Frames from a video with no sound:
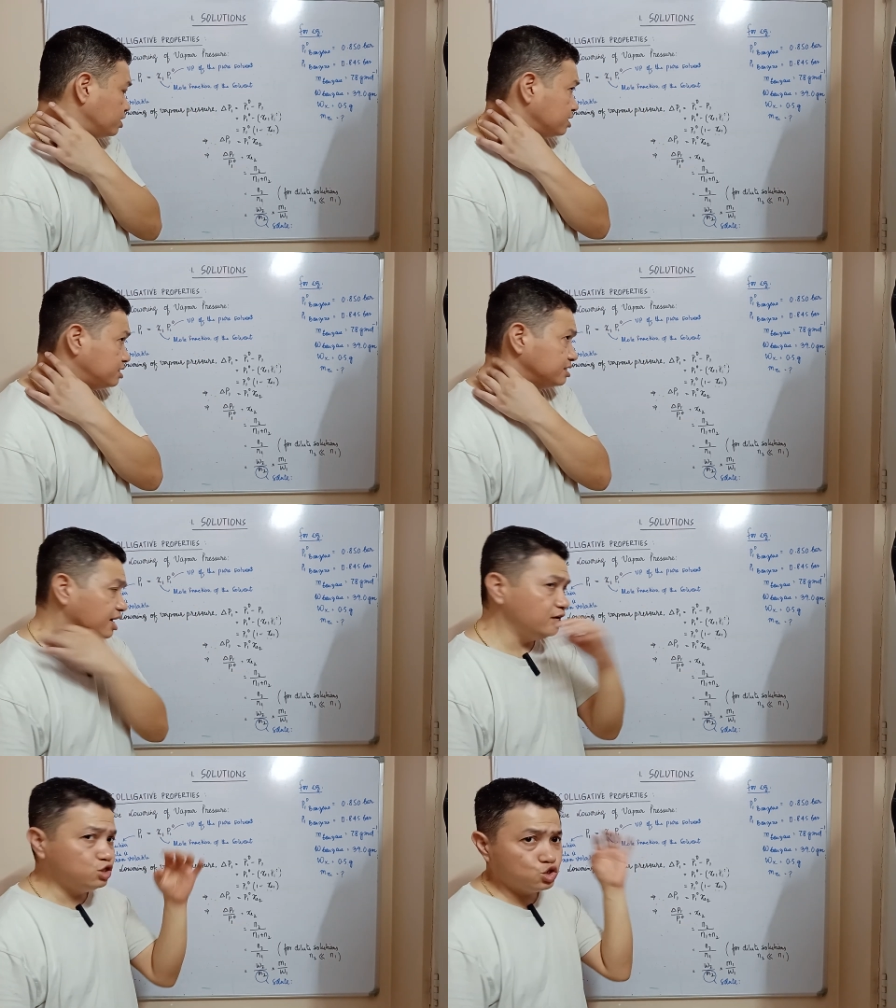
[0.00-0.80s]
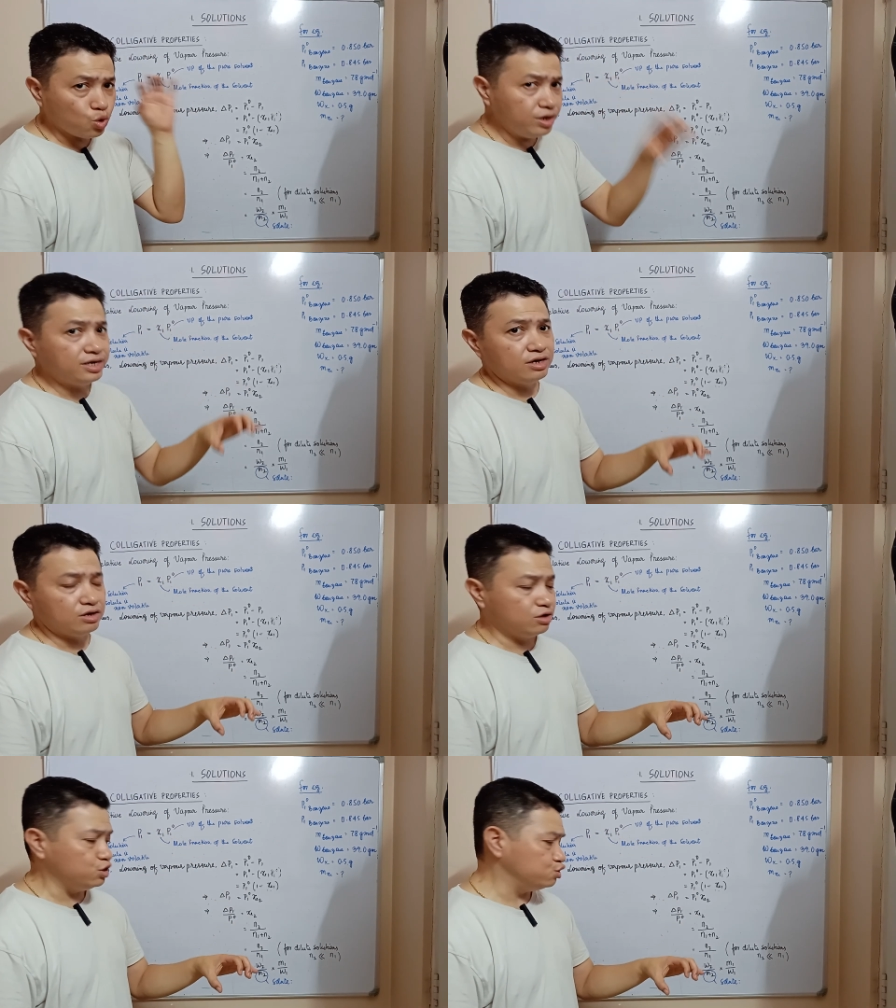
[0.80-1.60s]
it is an unknown solid
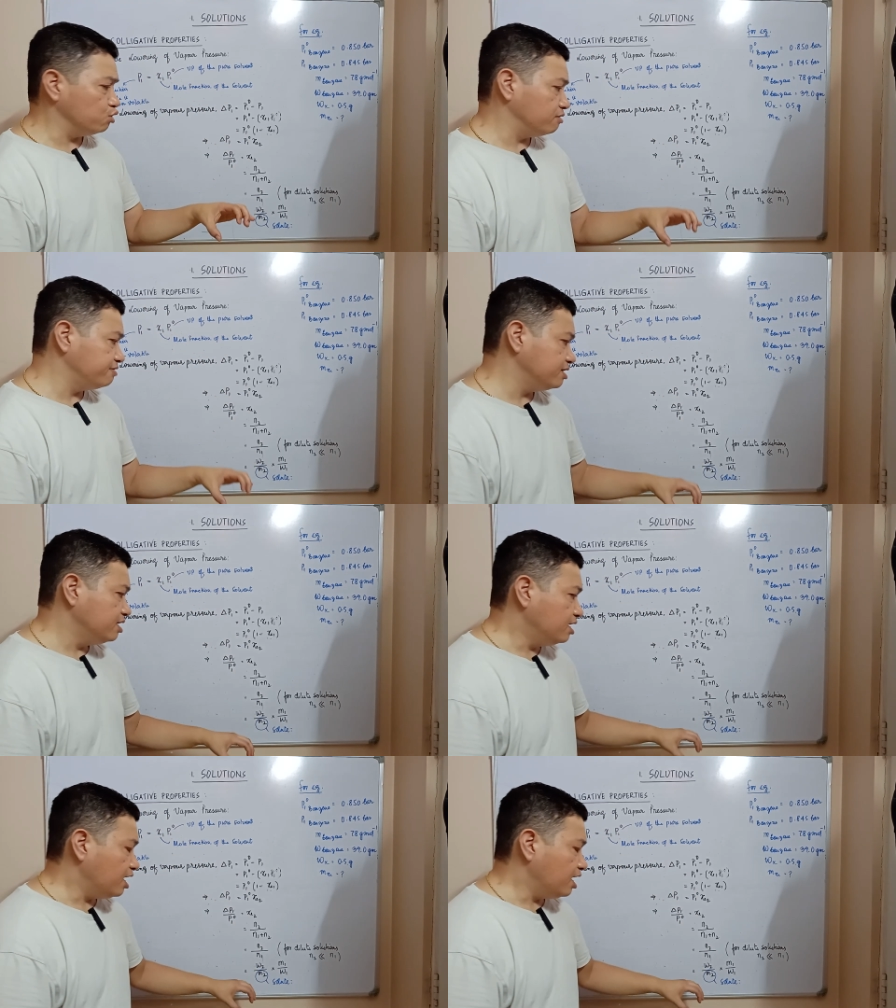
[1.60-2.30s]
that you're dissolving,